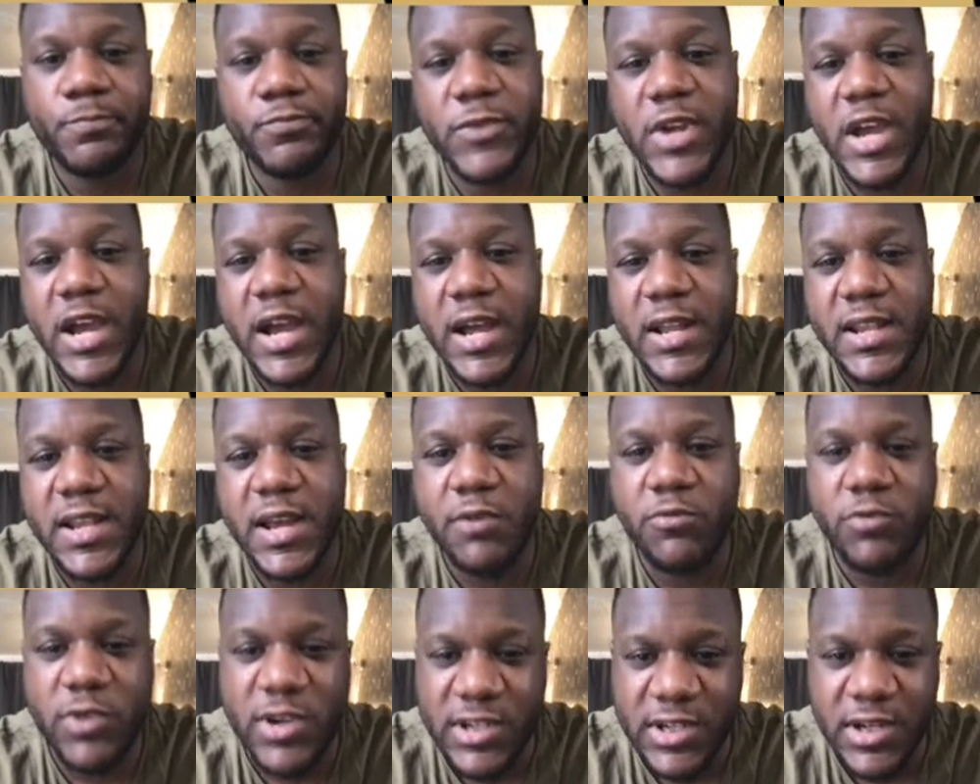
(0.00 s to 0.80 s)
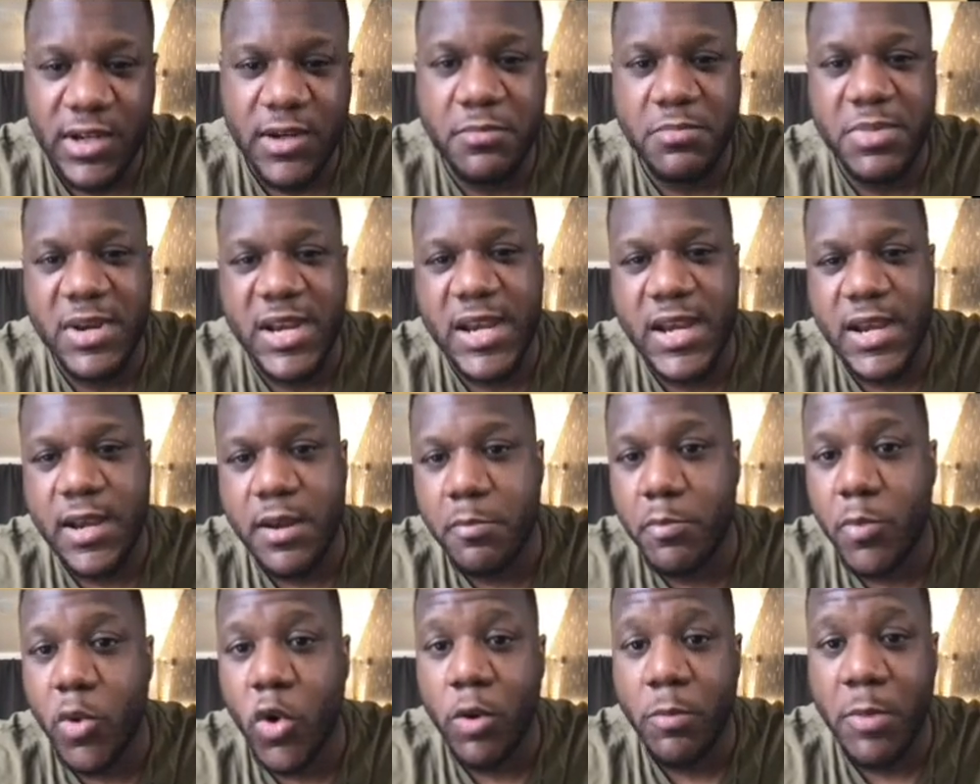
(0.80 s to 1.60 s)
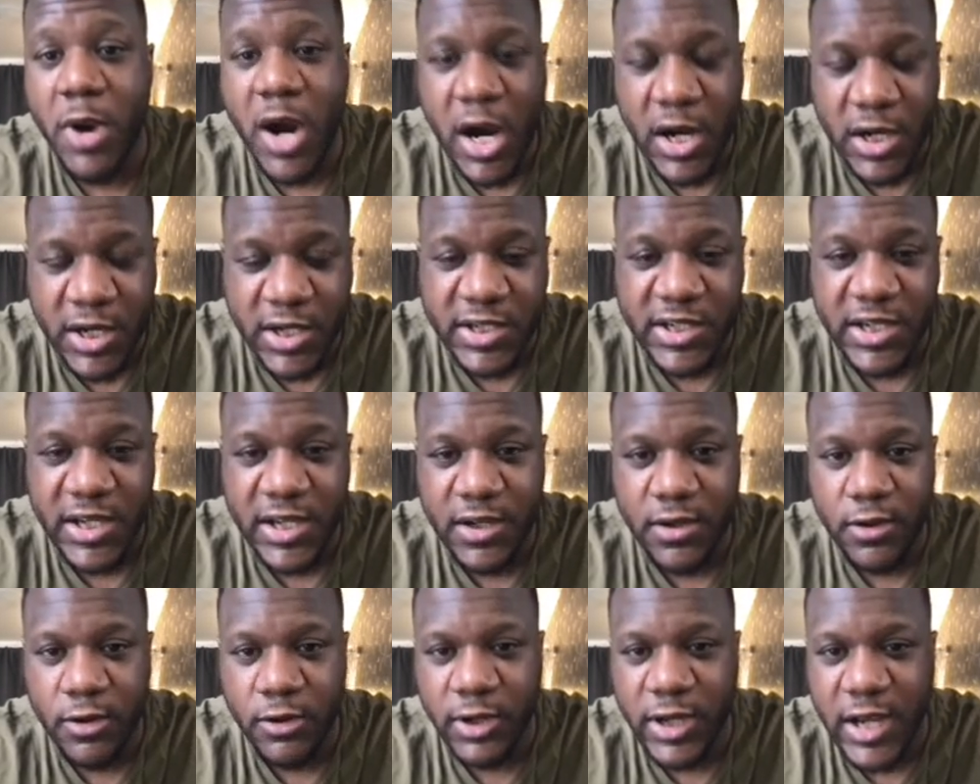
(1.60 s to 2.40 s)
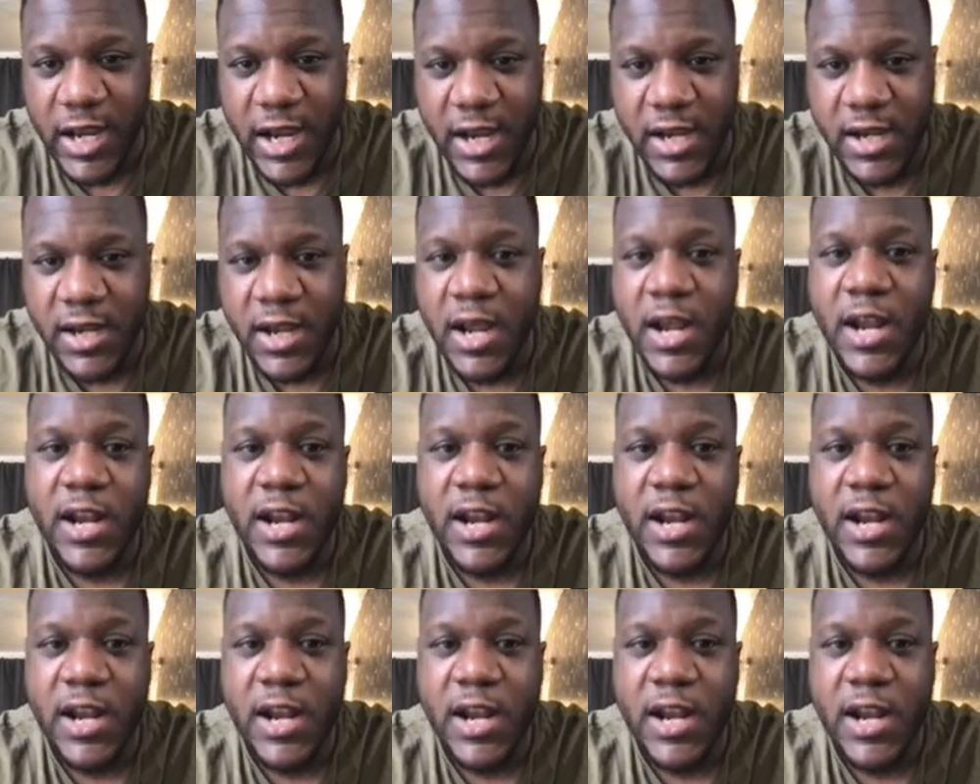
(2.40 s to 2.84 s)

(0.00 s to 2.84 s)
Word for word: Uh, there is going to be more marketing, okay?